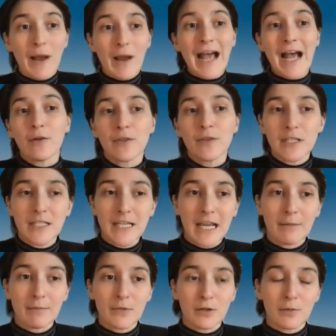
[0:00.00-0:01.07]
how these
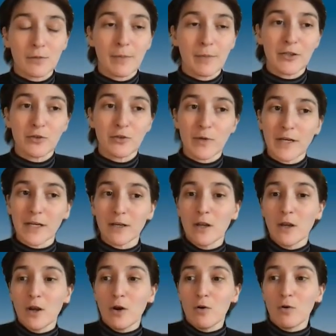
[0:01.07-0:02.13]
scams are perpetuated
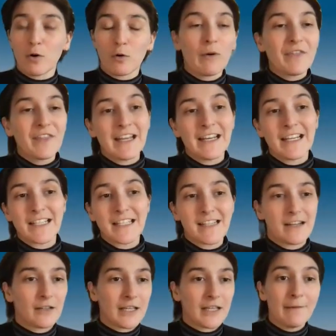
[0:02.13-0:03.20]
or what they
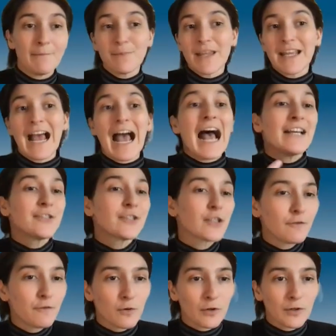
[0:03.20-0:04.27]
necessarily
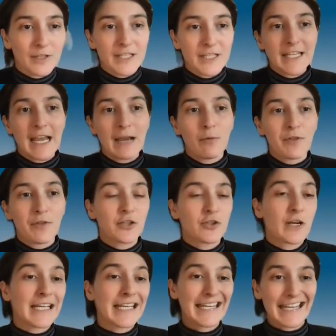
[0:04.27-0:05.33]
ask for in the scam, what they
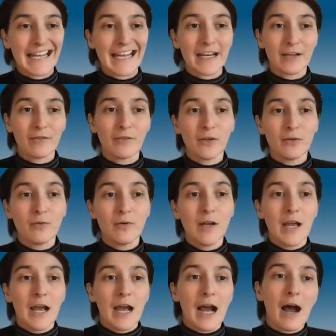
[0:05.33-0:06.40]
try to get out of you.
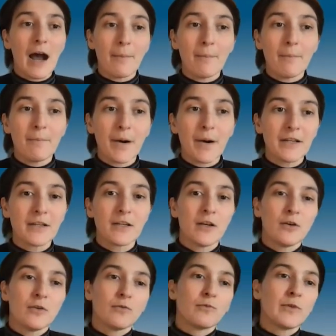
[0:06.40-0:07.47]
But
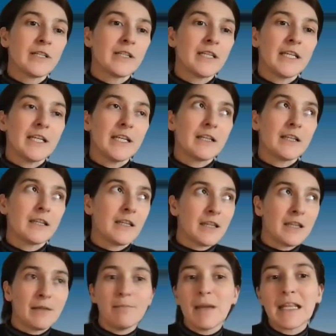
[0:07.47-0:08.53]
really
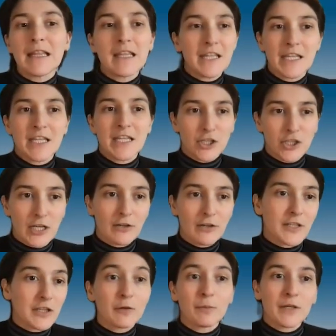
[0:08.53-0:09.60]
the main thing that they share
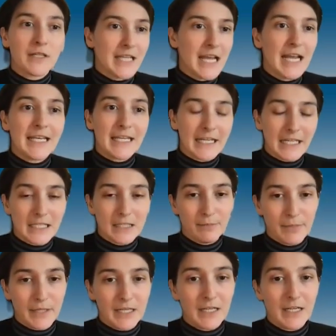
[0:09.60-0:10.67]
is that they're pretending to
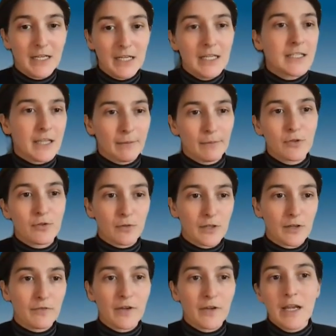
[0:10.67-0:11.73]
be some sort
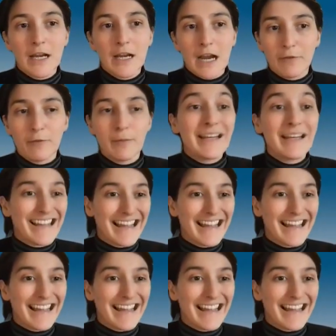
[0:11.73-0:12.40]
of government